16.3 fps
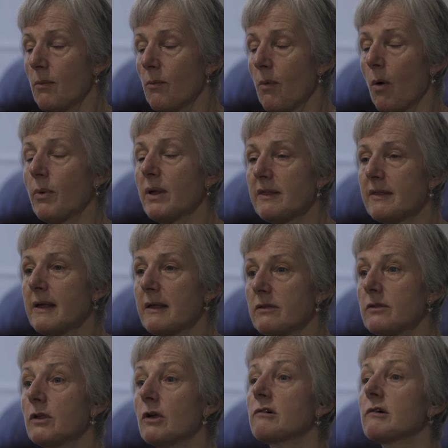What we see
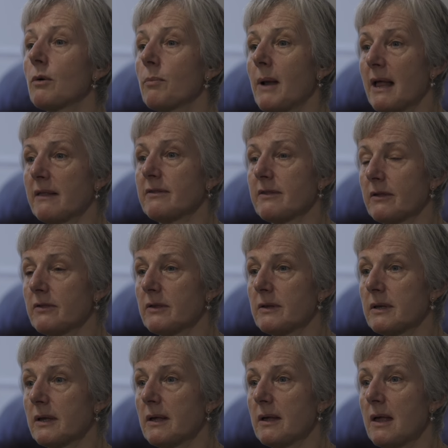is
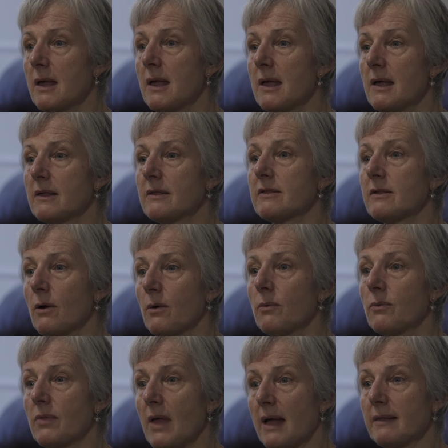neuroplasticity.
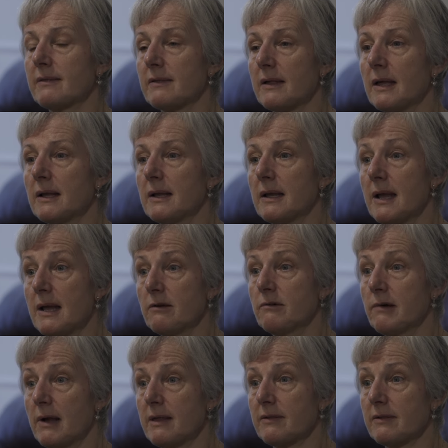So that's an
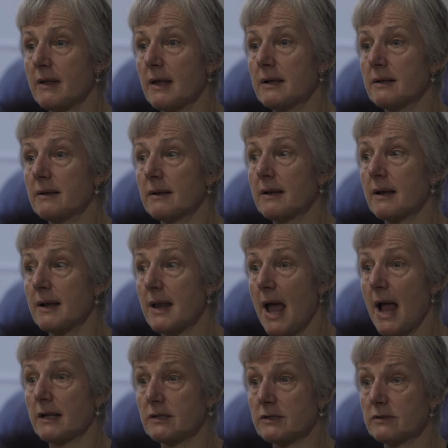increase in
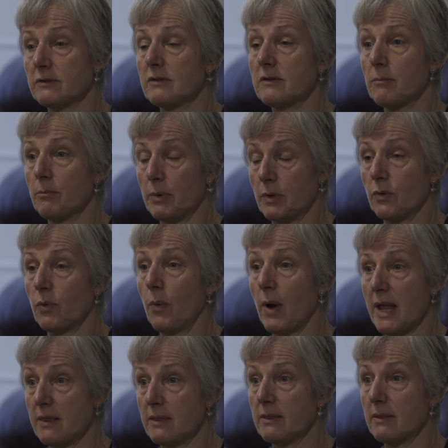connections
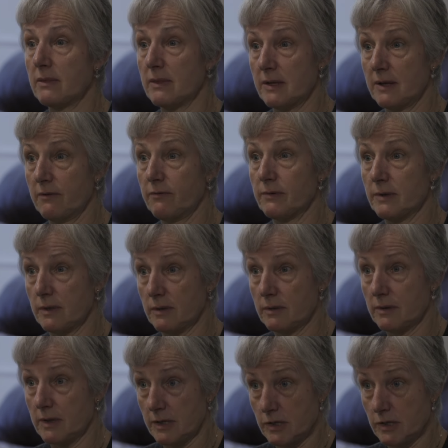between the different the